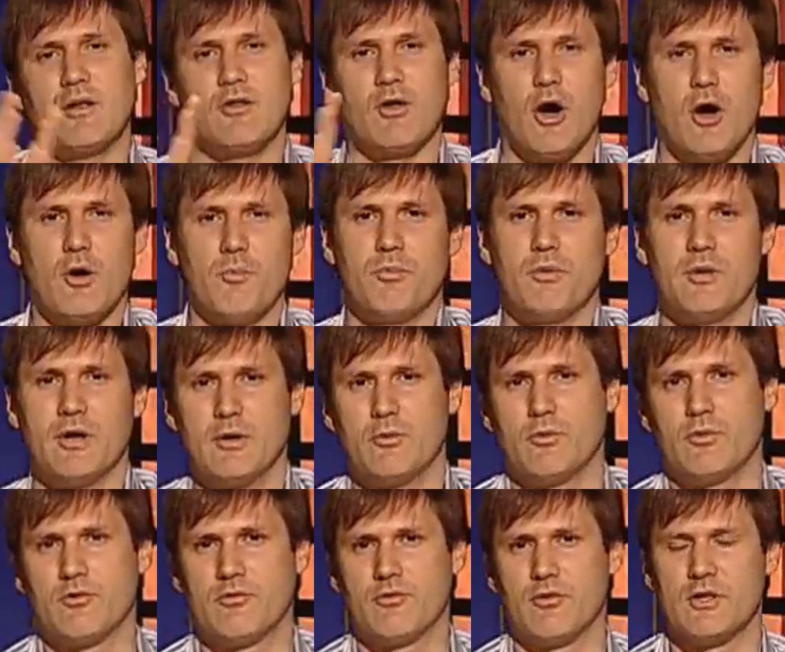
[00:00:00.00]
In the open
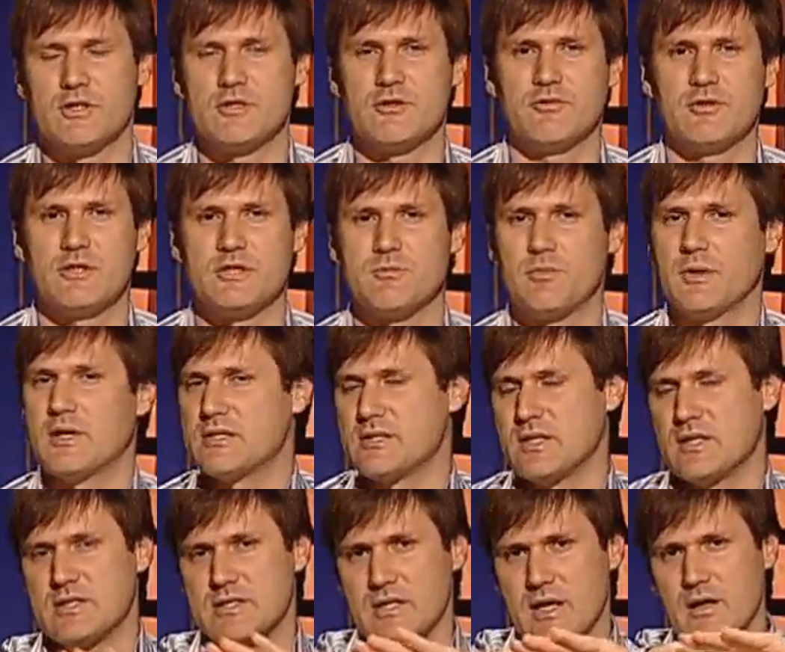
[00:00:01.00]
network philosophy
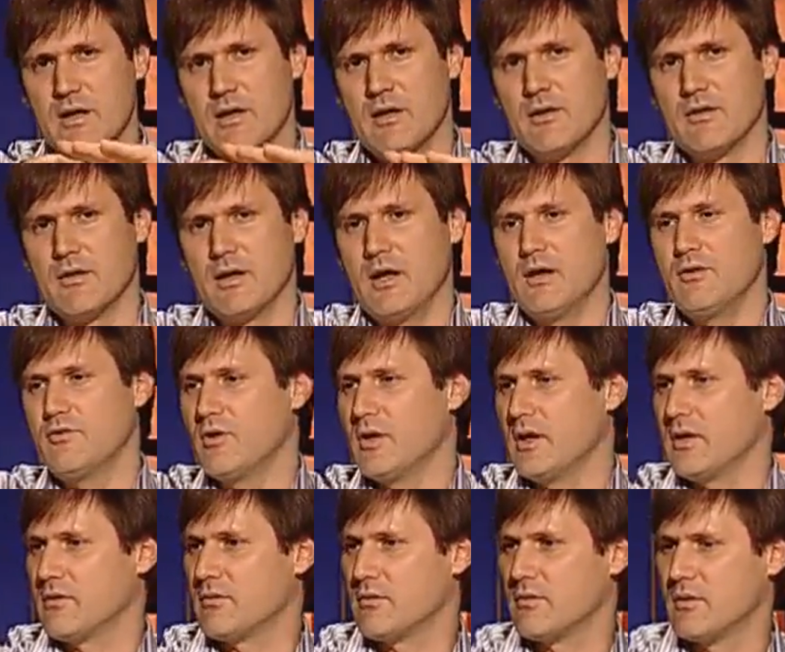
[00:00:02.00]
space, they say the
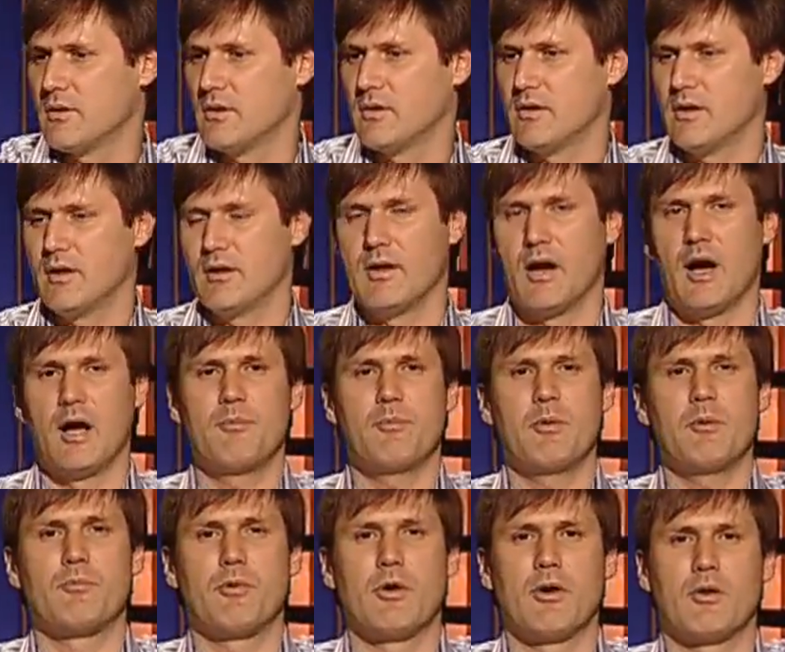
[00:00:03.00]
internet, the
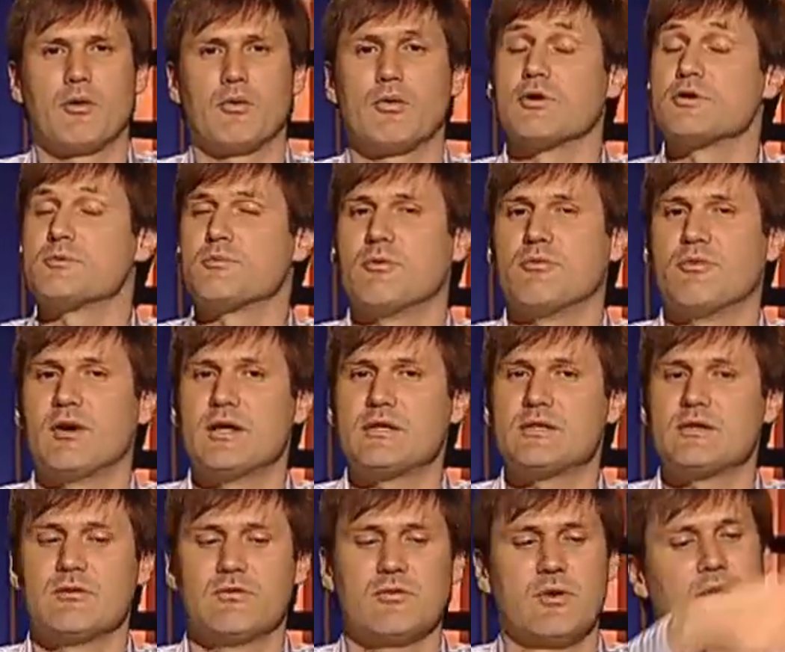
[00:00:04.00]
IP protocol is
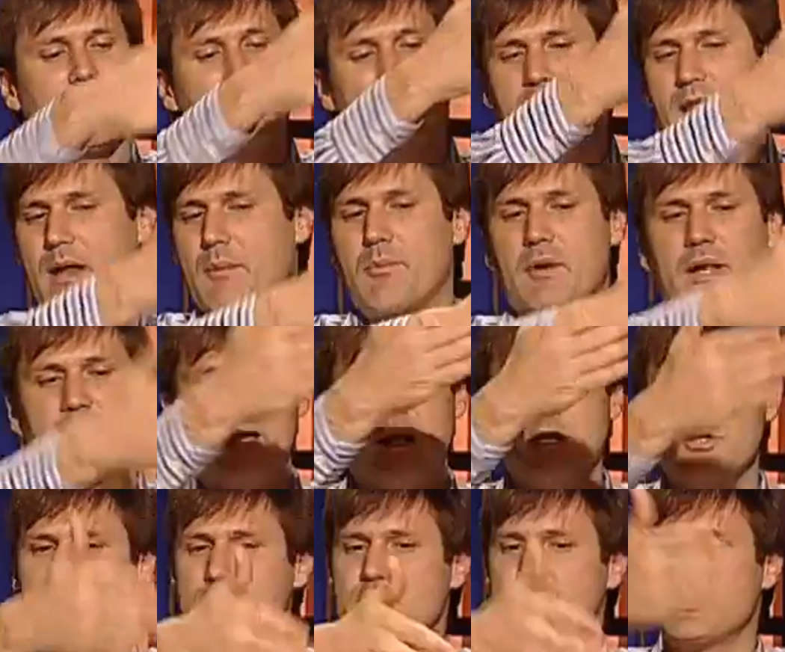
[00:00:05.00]
pervasive. The
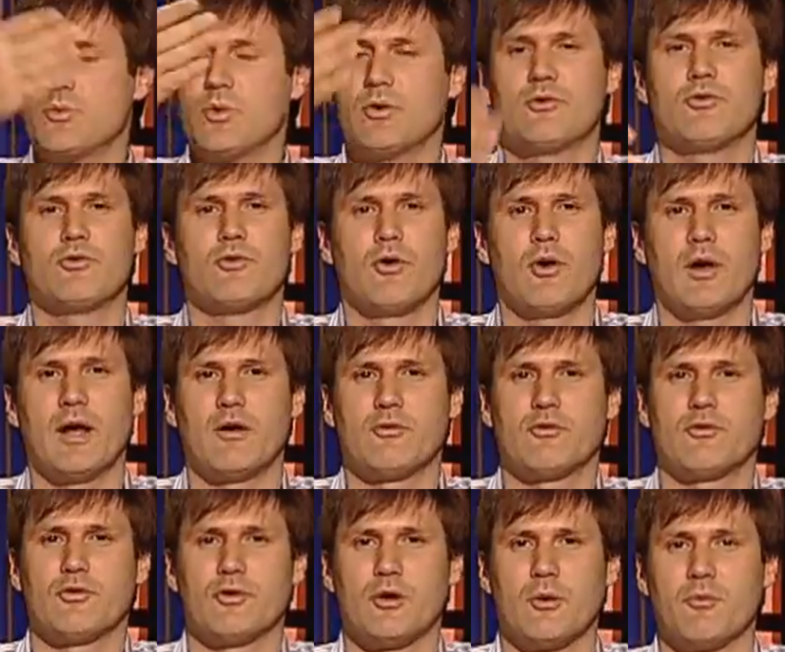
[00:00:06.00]
applications you want to roll
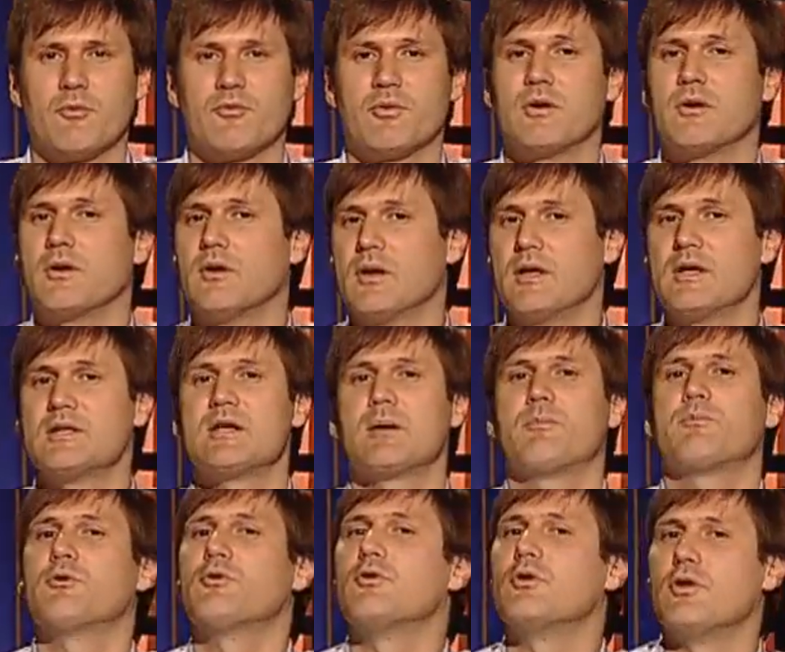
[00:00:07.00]
out on top of it is
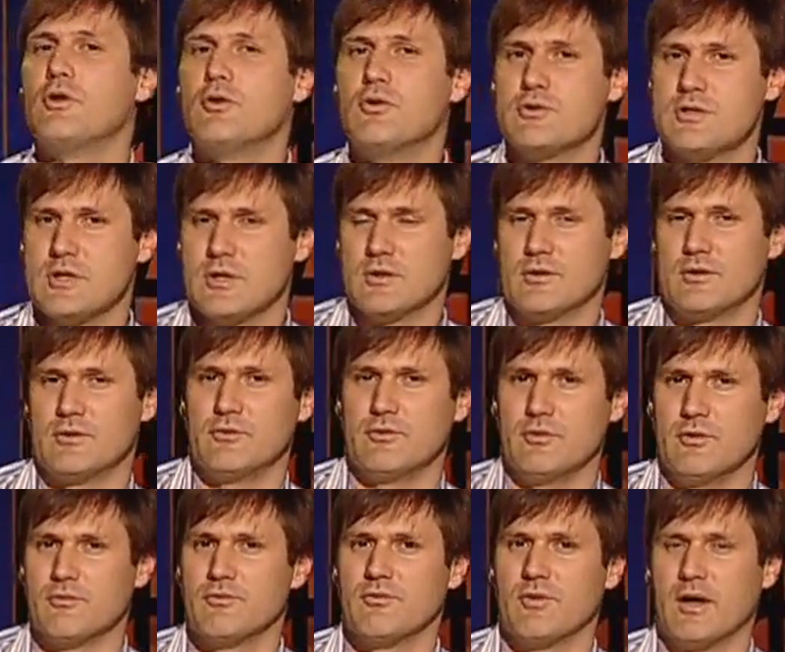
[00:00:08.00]
up to the user
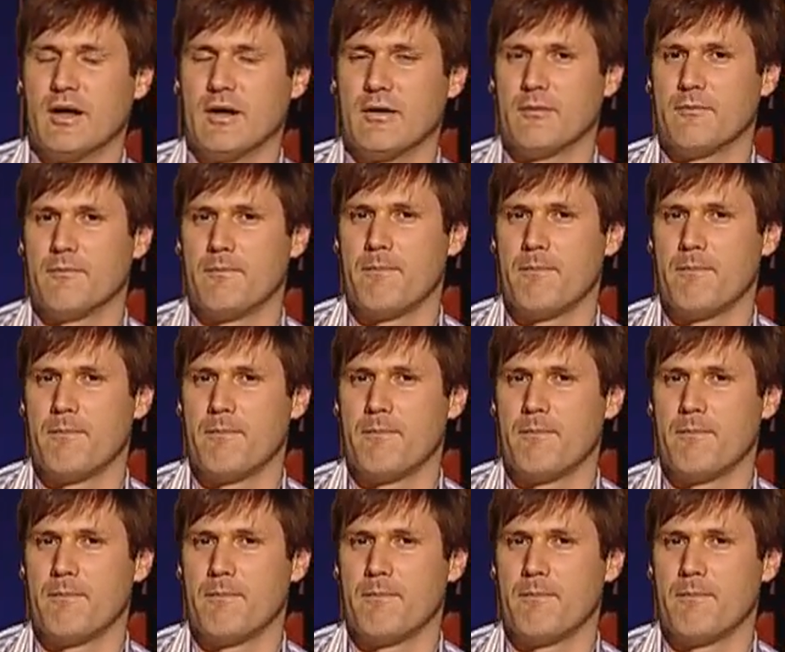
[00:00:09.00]
to define.